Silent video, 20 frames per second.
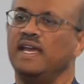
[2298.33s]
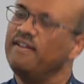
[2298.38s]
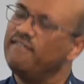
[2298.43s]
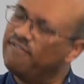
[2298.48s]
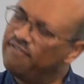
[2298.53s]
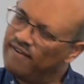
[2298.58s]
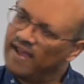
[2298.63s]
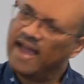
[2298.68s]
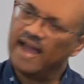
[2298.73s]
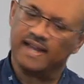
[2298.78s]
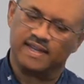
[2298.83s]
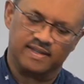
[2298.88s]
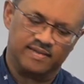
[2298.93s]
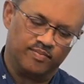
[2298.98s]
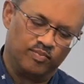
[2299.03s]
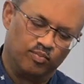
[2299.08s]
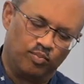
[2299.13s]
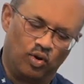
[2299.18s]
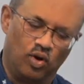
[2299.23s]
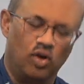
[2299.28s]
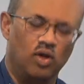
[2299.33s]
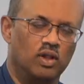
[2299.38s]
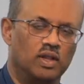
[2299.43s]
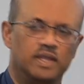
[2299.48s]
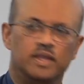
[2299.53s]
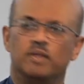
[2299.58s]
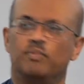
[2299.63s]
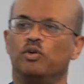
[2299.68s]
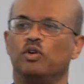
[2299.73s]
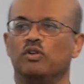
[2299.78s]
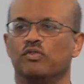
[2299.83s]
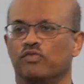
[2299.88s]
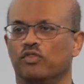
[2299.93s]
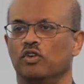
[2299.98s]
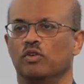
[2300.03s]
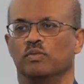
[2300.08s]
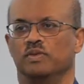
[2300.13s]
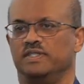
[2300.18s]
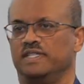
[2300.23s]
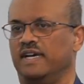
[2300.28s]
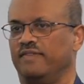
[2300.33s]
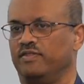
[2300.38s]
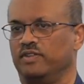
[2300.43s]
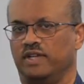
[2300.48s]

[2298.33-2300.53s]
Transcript: In fact, Paul, in the book of Romans,